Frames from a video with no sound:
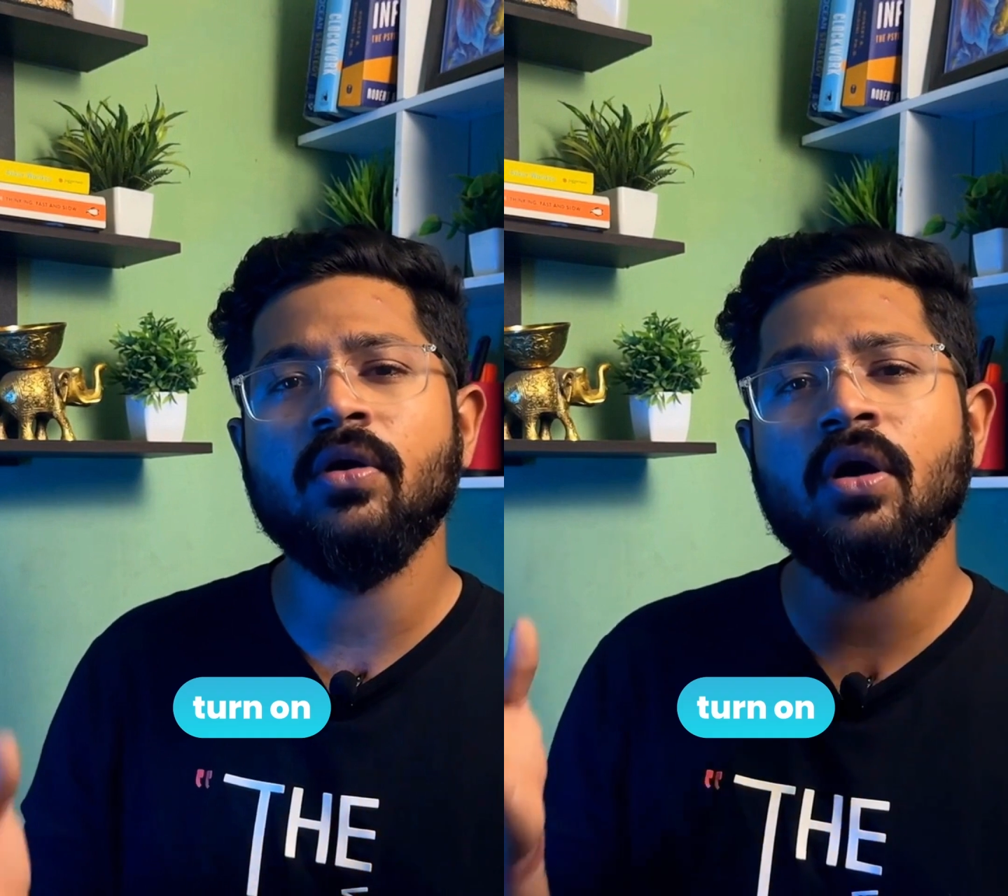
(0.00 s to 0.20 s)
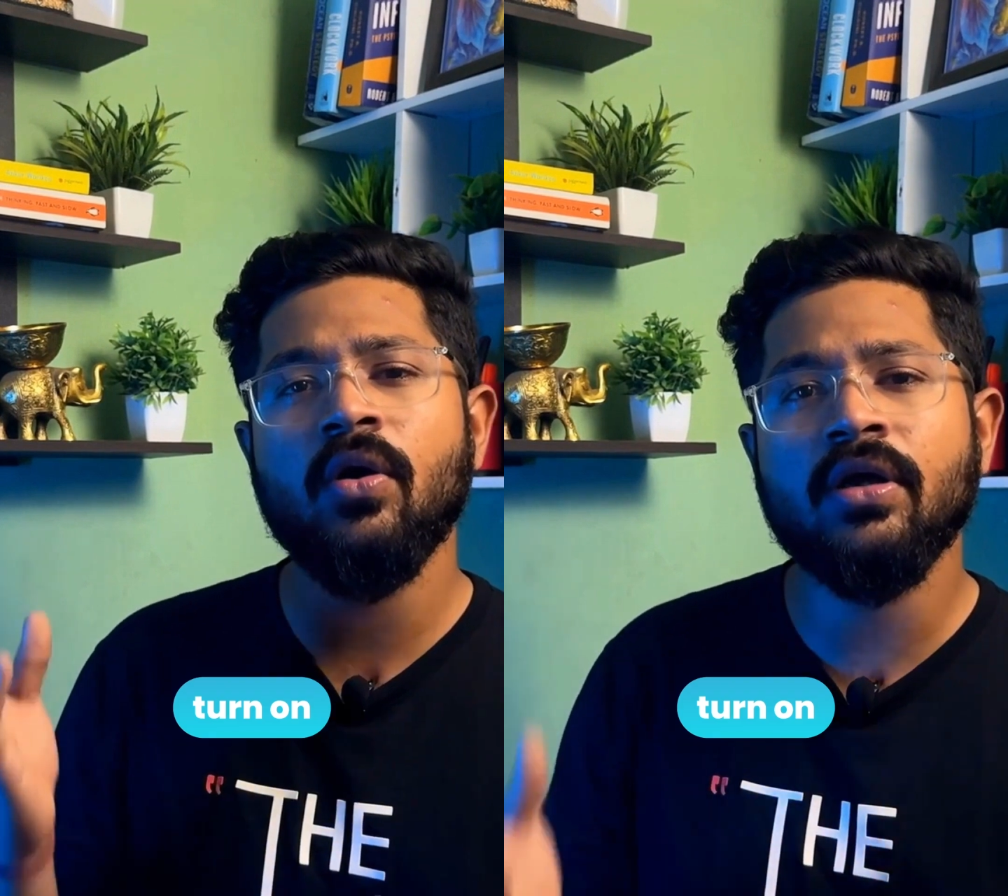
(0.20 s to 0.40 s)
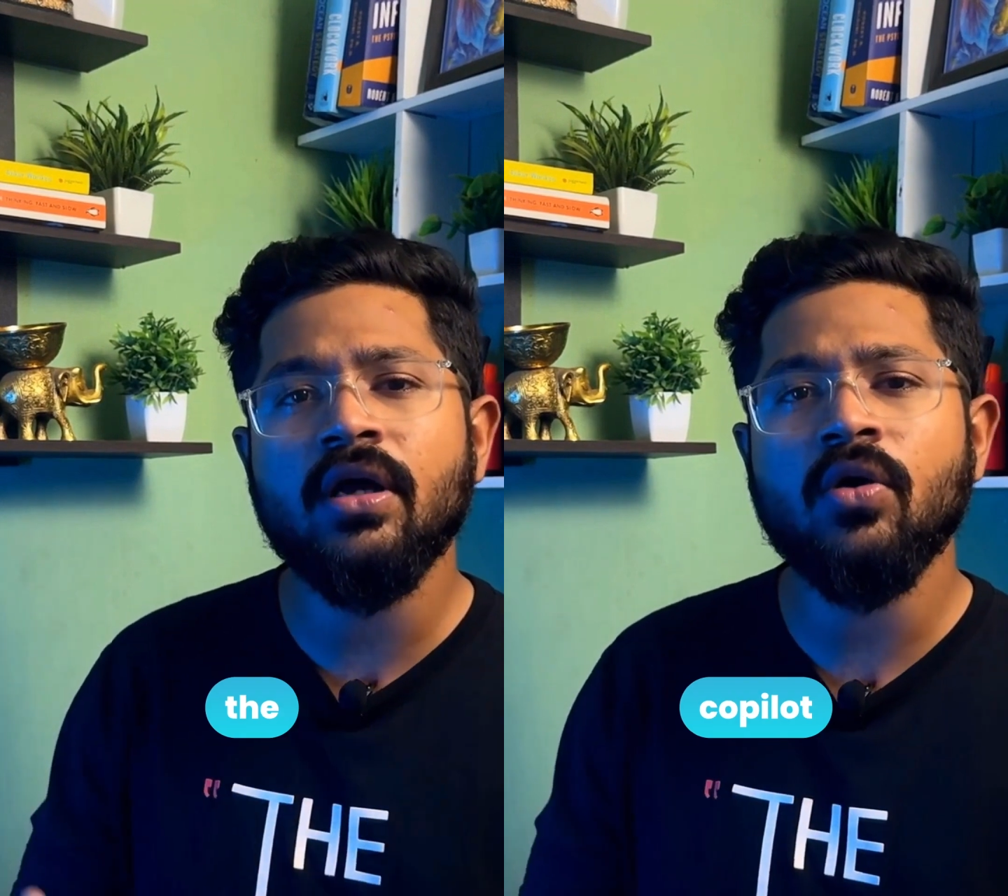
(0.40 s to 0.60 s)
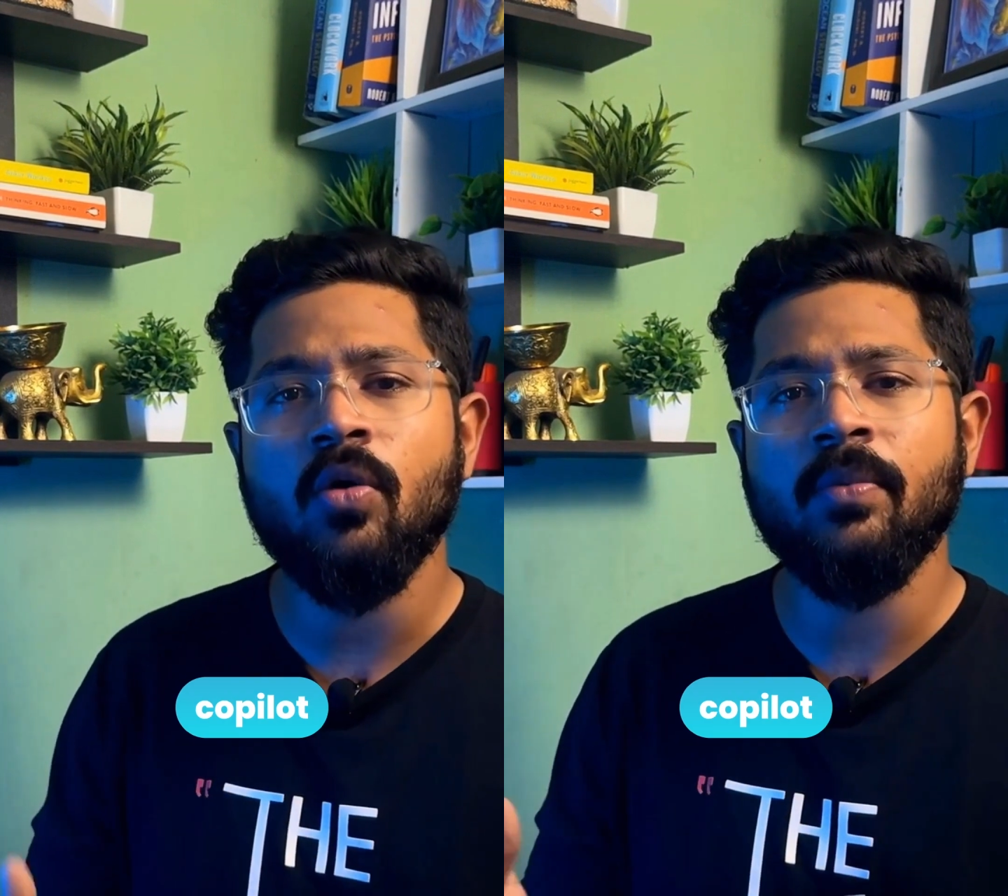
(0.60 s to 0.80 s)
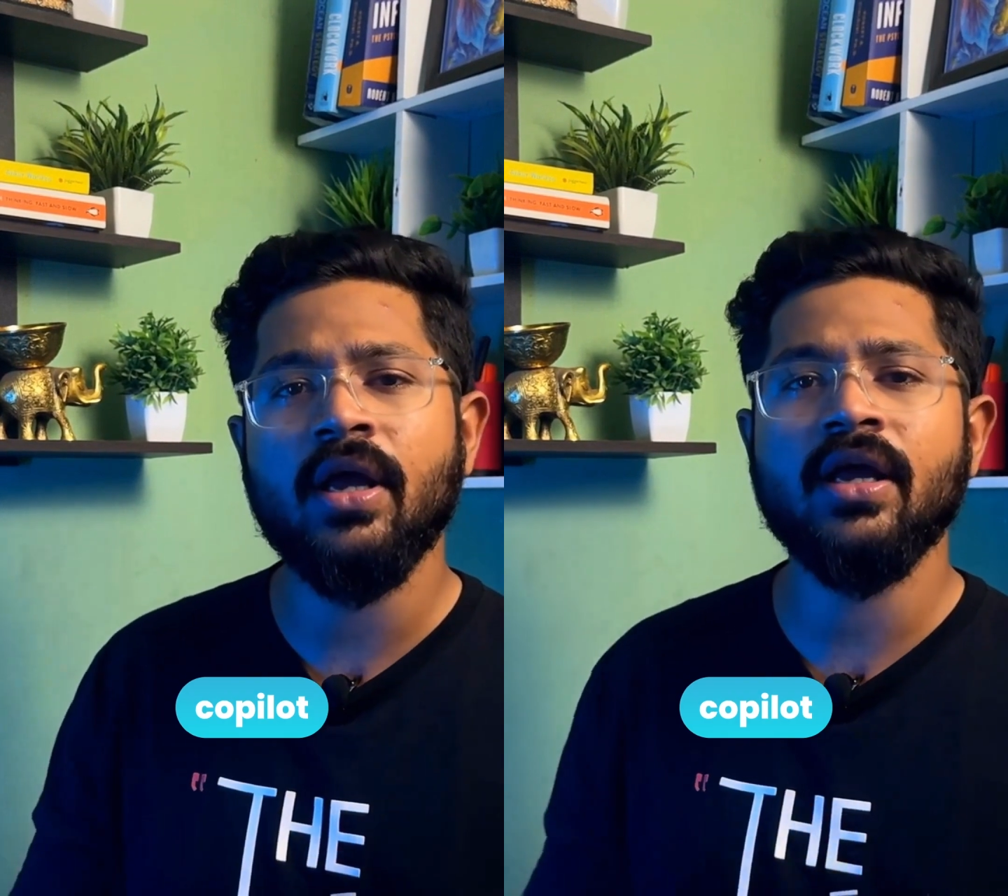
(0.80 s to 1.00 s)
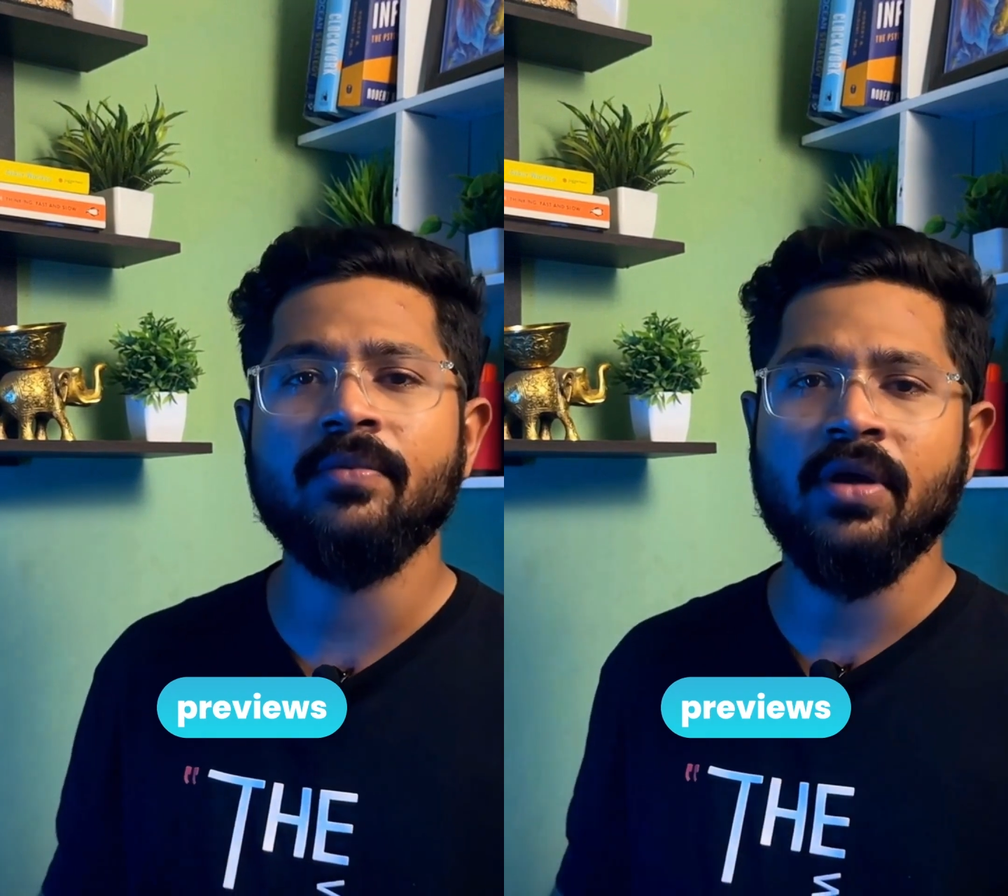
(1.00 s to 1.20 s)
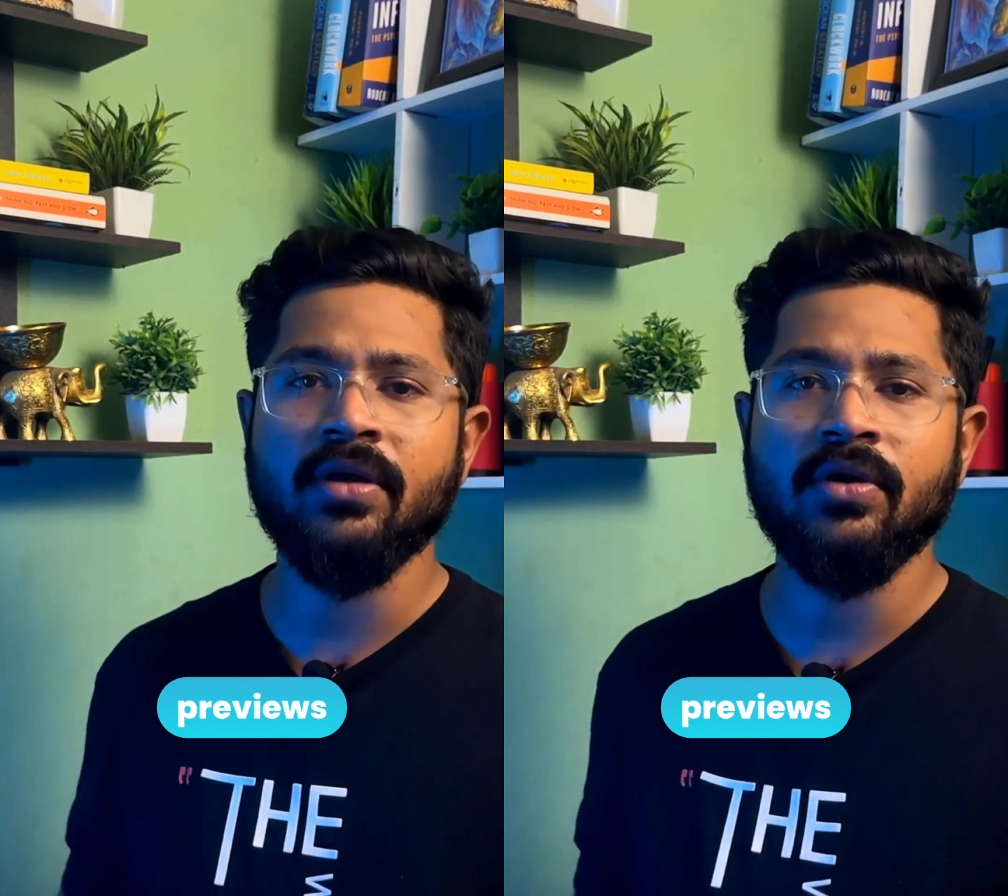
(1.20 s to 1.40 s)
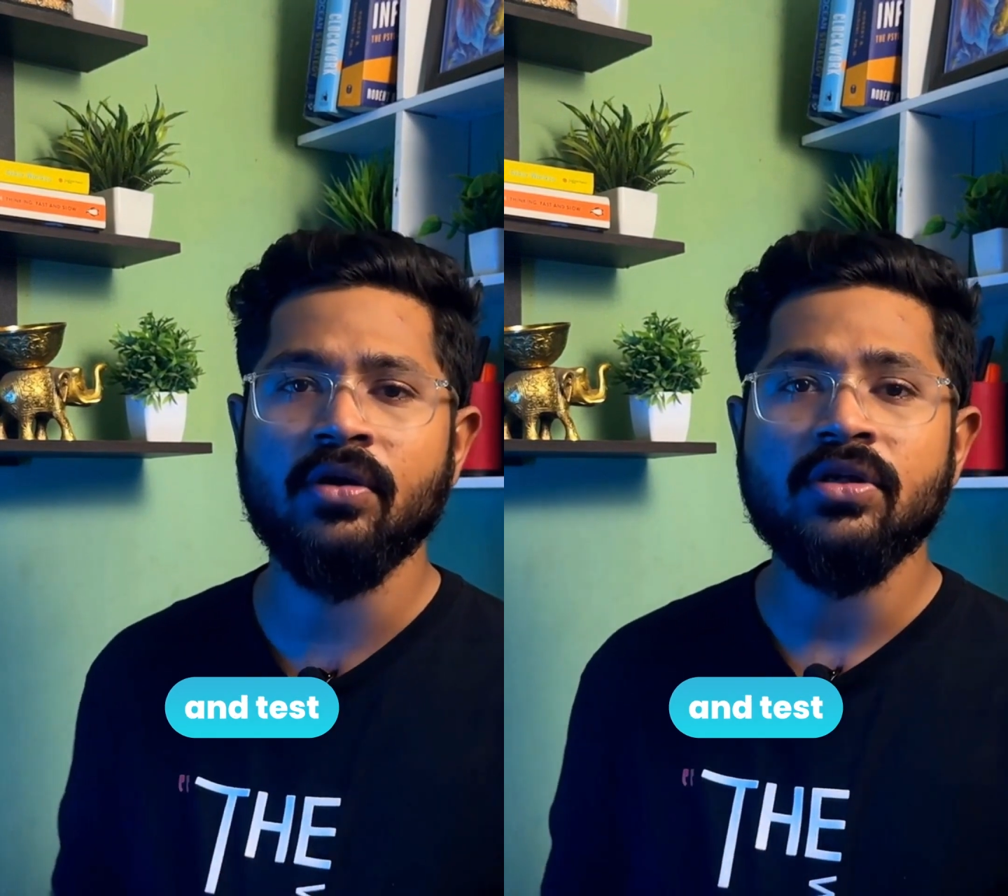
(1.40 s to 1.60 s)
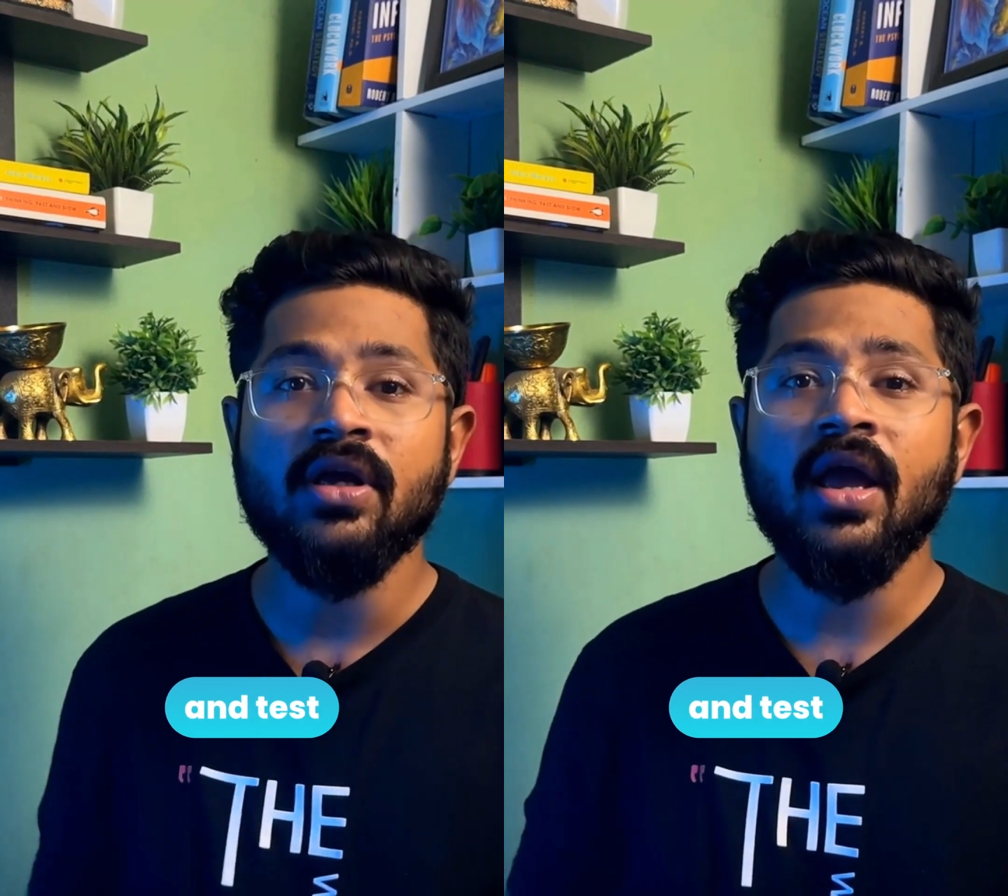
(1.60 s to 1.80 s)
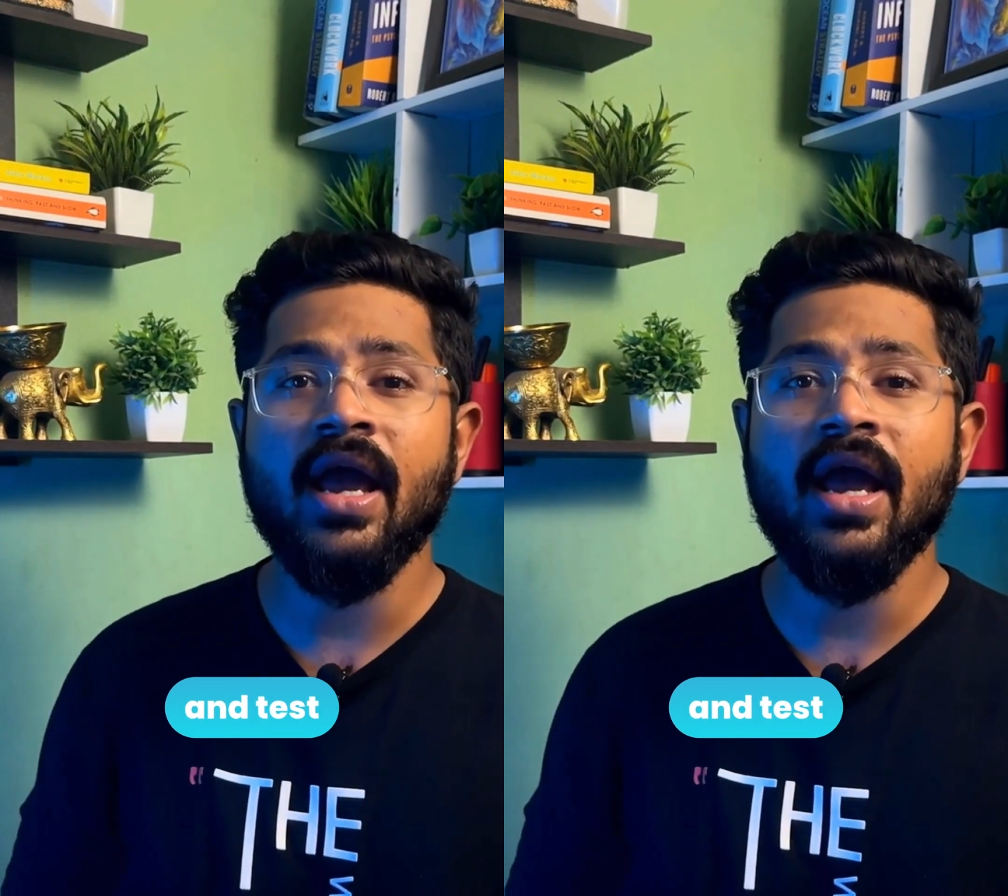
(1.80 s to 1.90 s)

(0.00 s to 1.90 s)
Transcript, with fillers: turn on the Copilot previews,